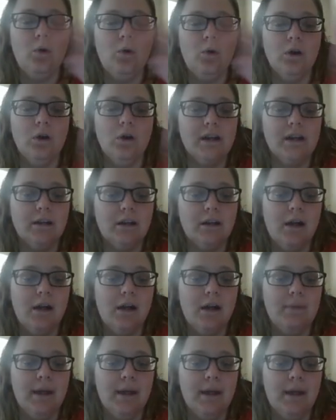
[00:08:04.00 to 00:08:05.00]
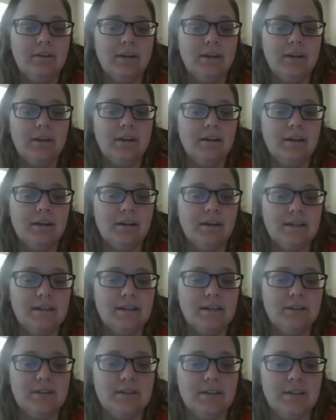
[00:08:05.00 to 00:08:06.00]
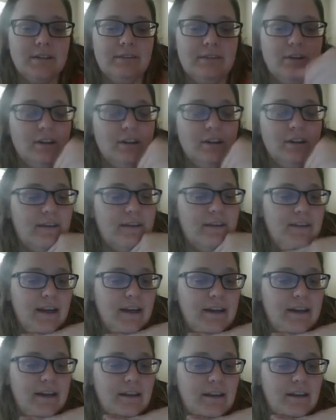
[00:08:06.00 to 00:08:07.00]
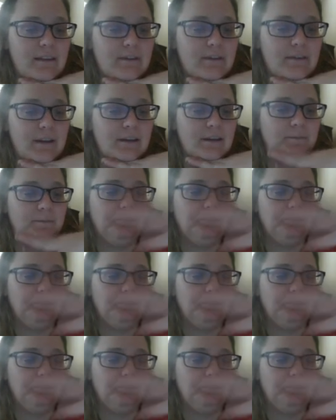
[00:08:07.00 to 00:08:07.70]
Or compounded continuously for 1193.